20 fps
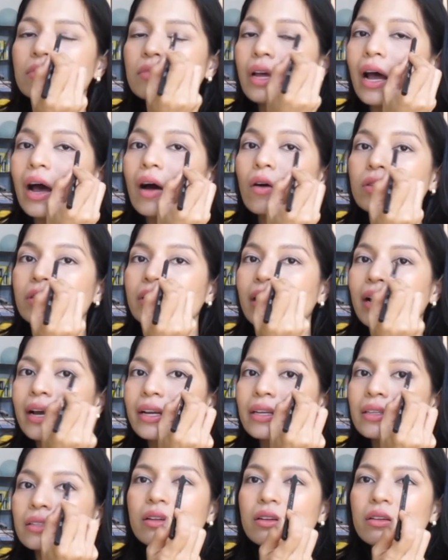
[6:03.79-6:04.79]

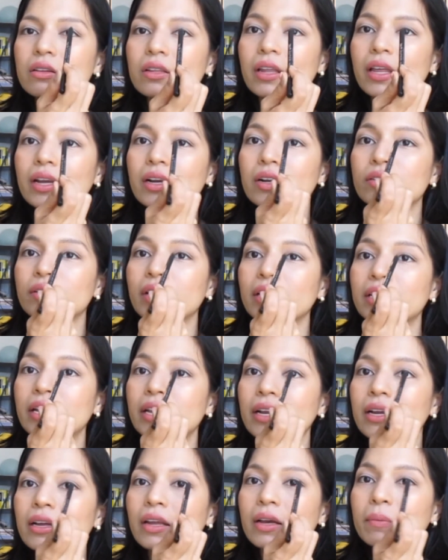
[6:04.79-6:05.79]
outline, like right
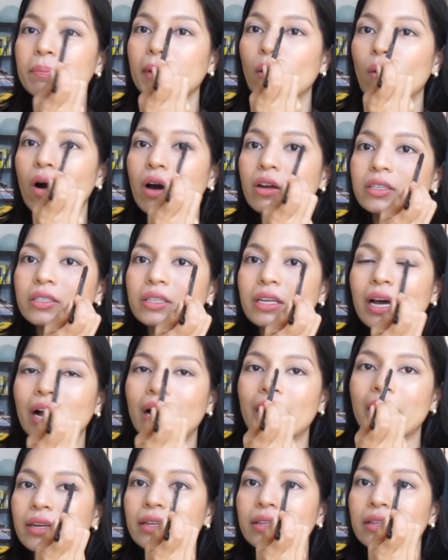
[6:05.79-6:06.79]
here, like my
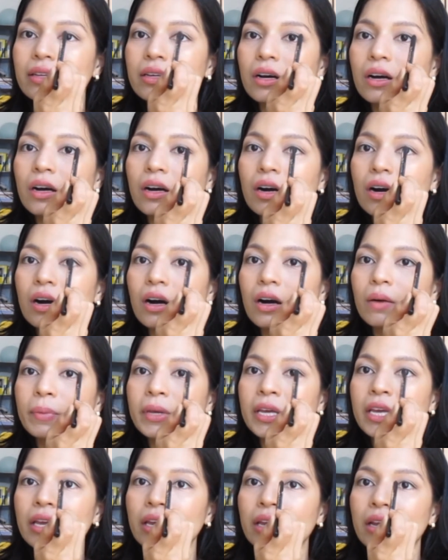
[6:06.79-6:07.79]
waterline, and then up
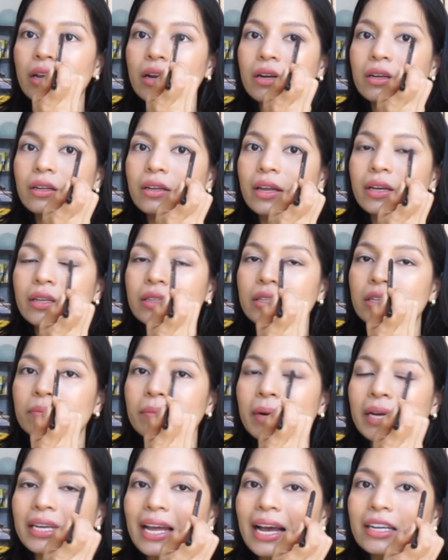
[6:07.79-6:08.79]
here, like near
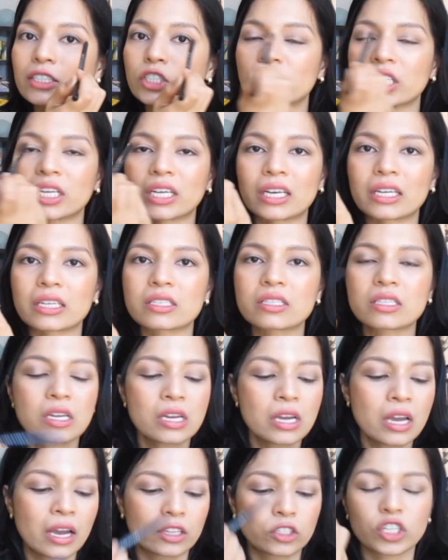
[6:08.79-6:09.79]
my lashes,
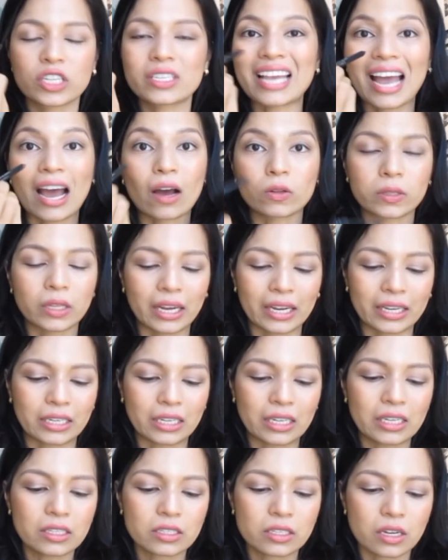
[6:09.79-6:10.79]
just outline
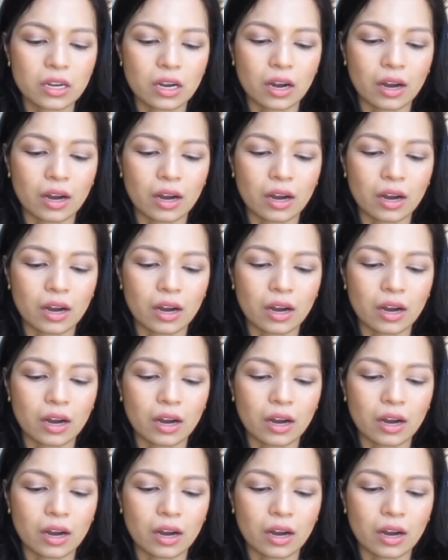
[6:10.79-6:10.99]
it.